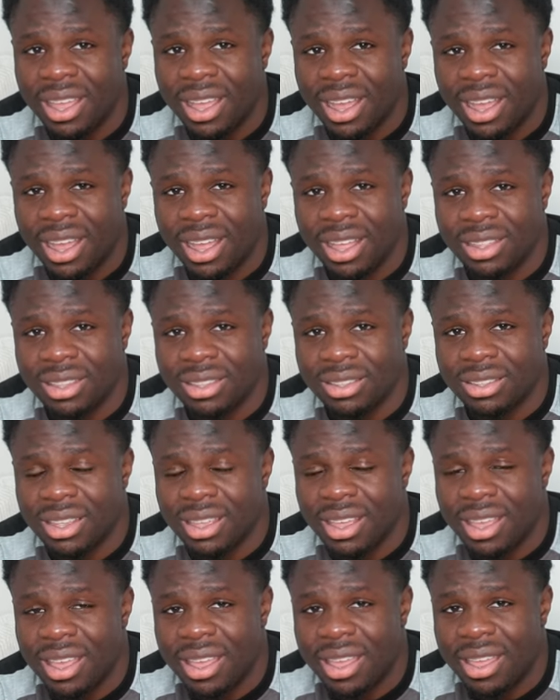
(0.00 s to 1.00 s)
And
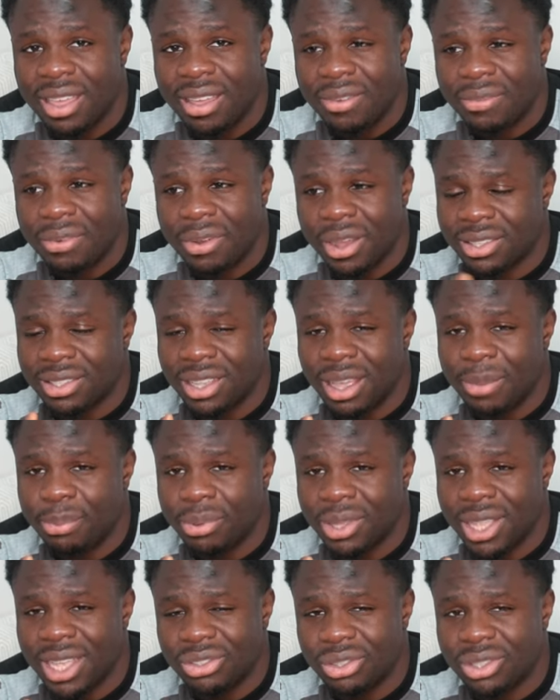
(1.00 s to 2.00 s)
for example,
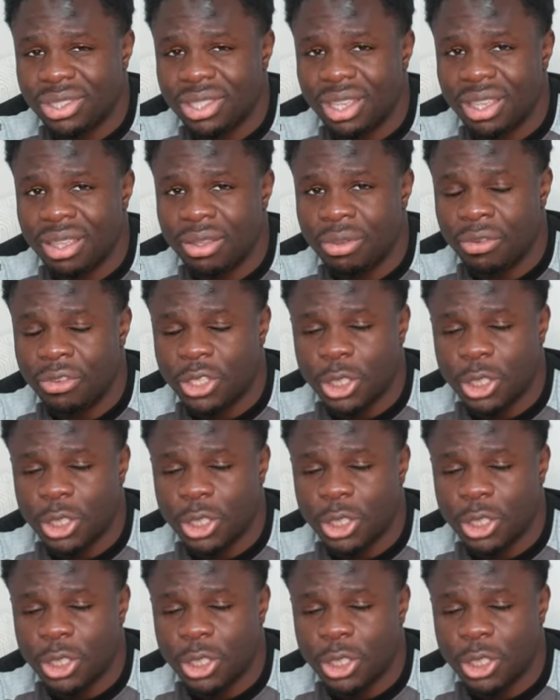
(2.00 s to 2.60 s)
let's just say you've